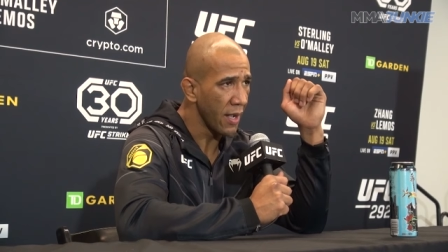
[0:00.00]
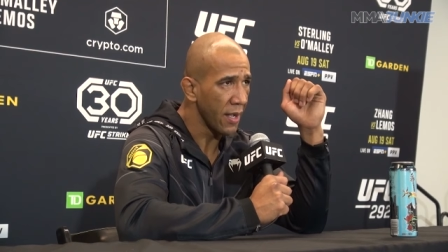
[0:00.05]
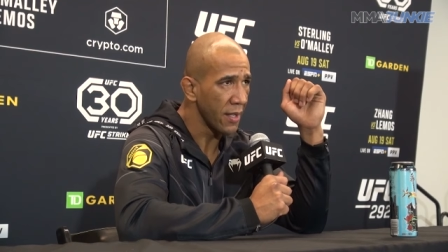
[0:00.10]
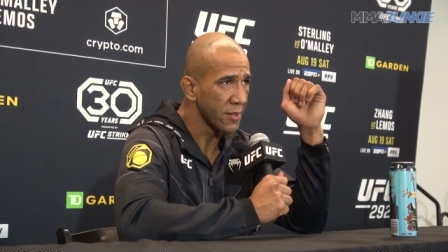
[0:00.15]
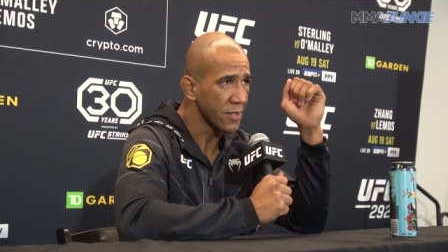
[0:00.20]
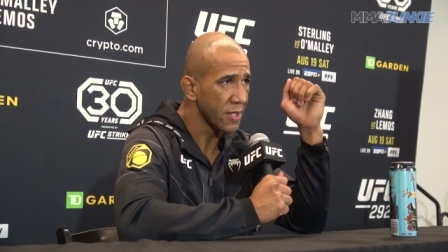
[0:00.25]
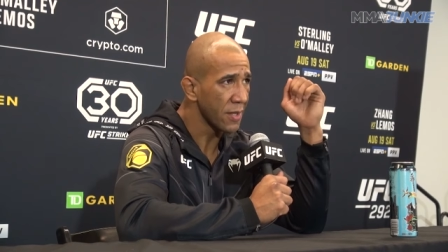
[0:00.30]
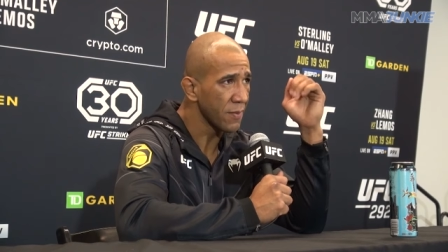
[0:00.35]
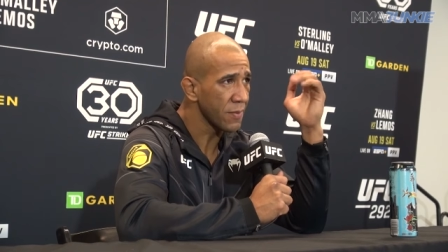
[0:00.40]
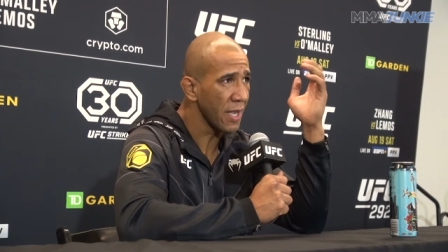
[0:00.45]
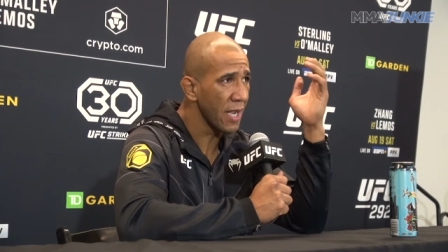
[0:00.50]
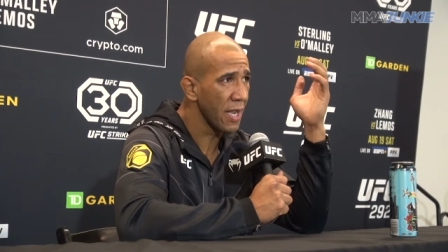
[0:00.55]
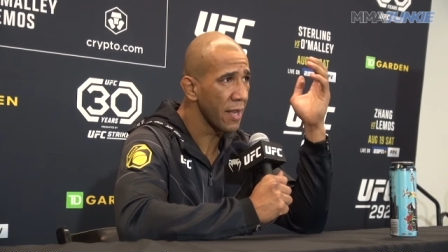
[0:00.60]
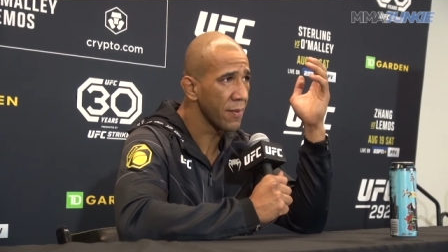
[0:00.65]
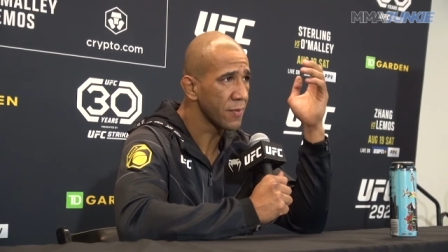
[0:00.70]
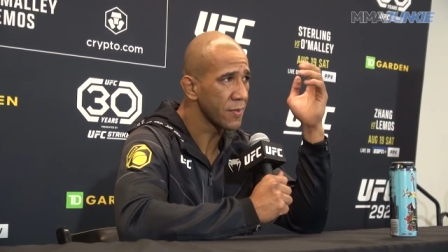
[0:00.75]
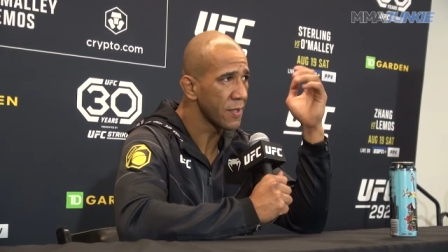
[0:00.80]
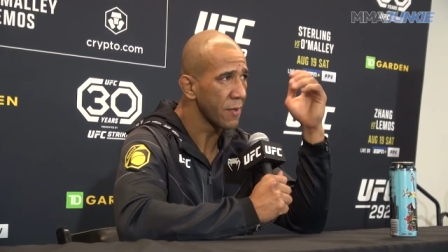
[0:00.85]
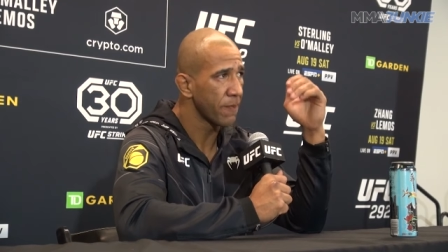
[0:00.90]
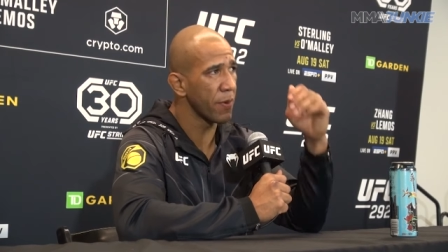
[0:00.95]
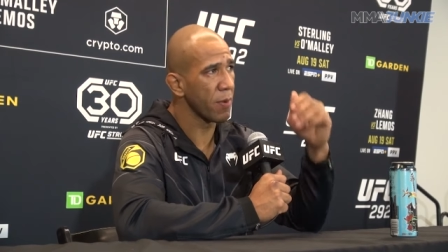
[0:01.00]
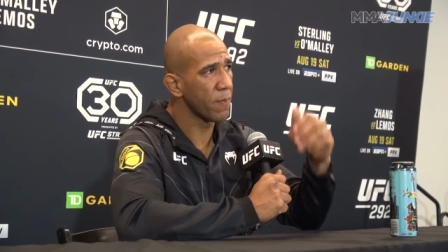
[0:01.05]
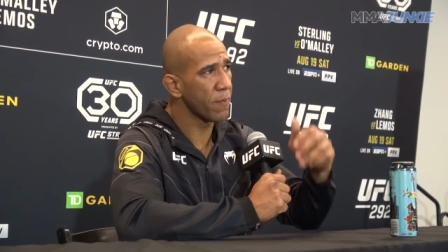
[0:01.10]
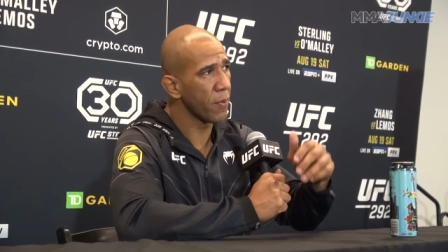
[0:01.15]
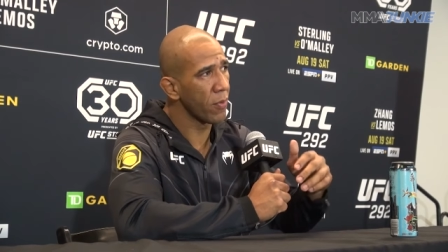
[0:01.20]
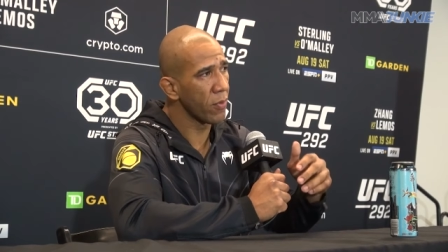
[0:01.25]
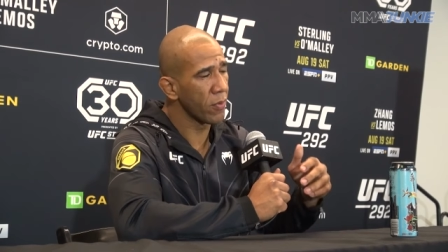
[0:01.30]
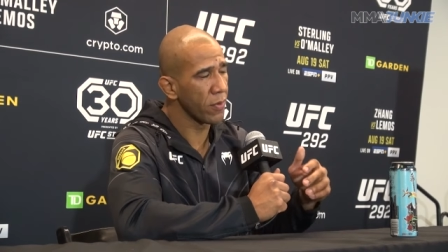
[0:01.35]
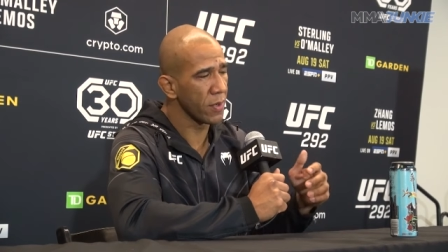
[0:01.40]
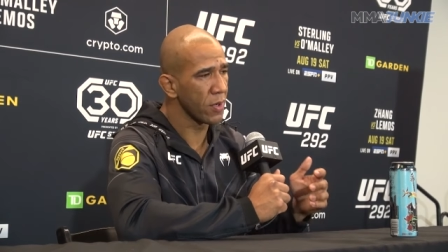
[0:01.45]
Sometimes the
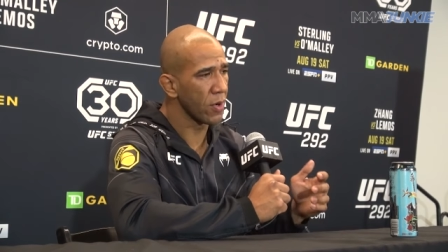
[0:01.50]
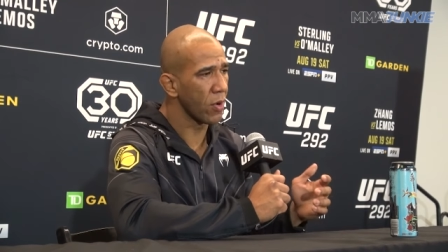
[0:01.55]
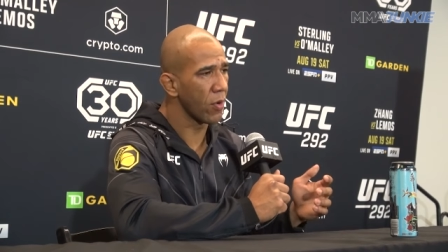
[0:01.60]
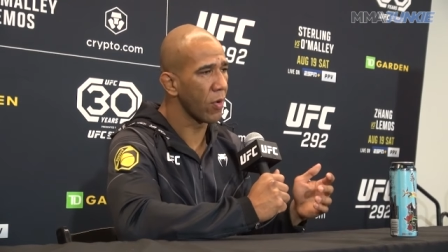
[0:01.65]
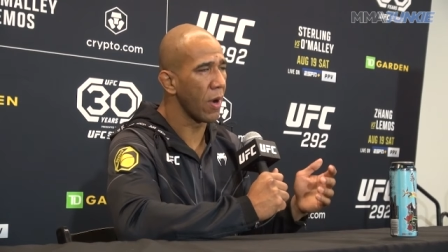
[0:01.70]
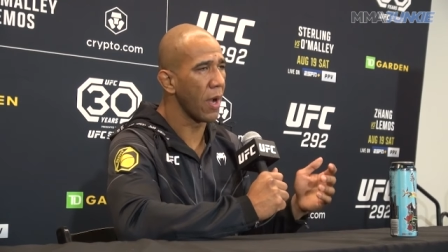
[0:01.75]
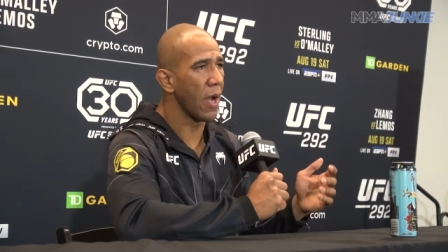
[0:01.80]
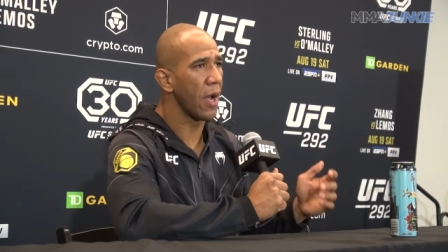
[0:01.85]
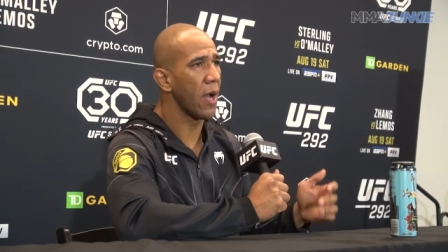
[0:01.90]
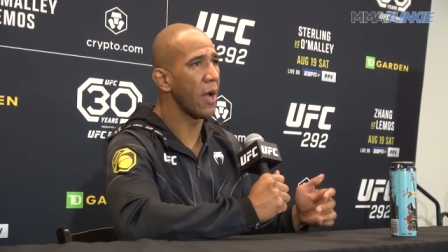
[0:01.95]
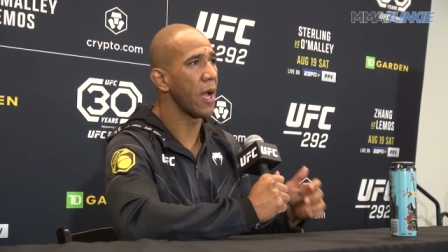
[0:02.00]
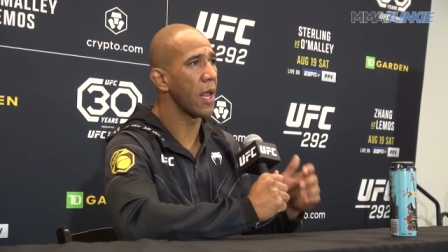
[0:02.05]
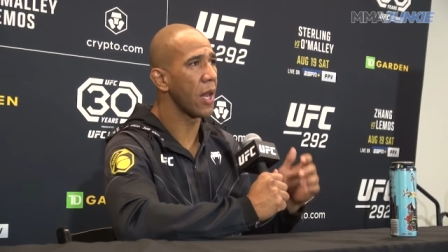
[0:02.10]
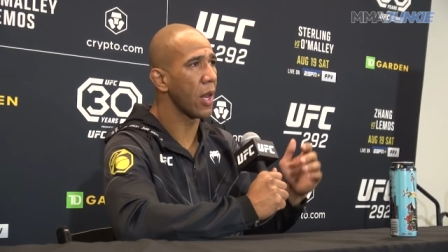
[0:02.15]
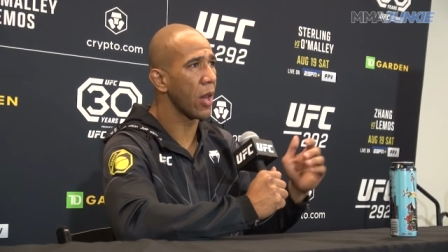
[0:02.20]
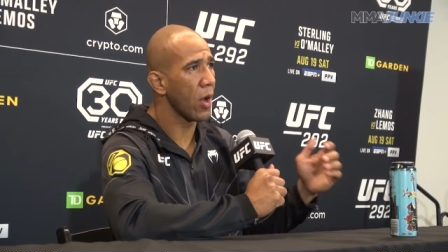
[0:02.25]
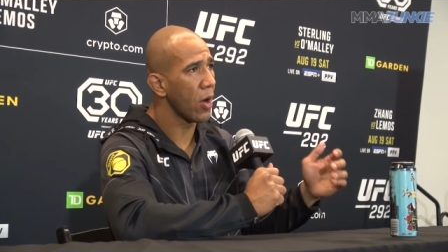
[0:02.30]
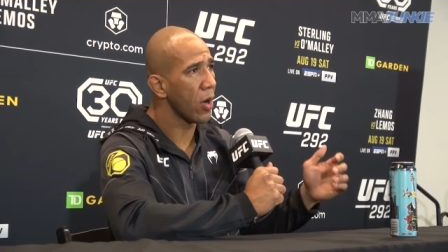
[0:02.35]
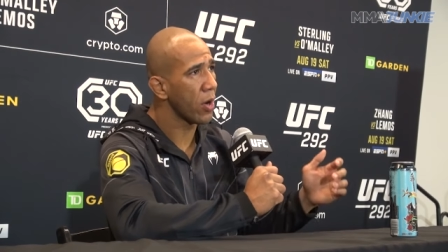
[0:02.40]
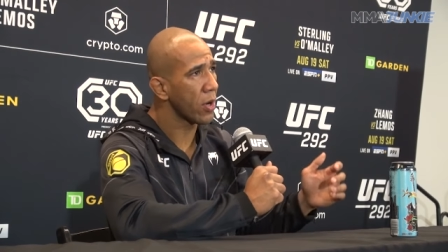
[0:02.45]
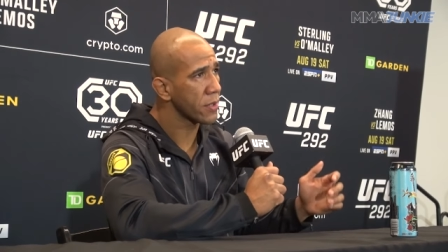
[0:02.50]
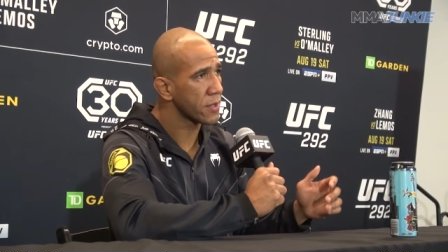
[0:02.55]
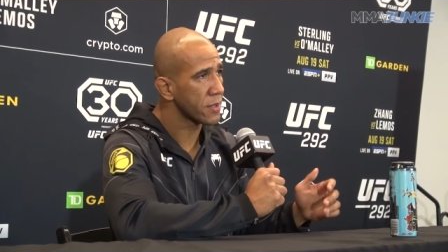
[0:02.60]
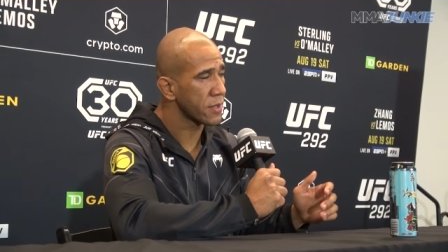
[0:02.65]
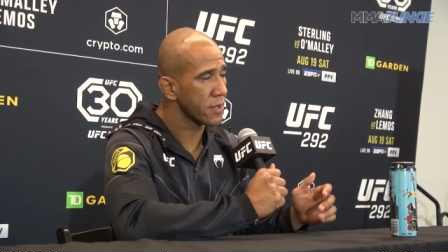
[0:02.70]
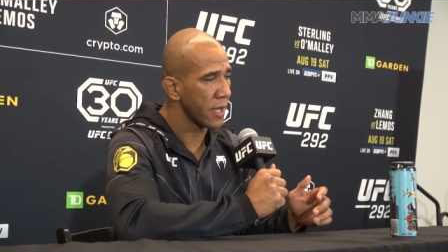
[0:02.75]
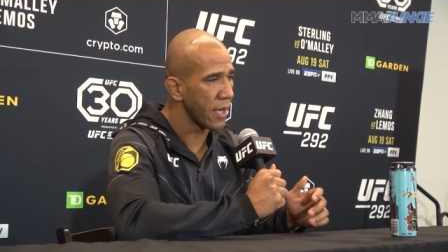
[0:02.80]
people, you know, I lost,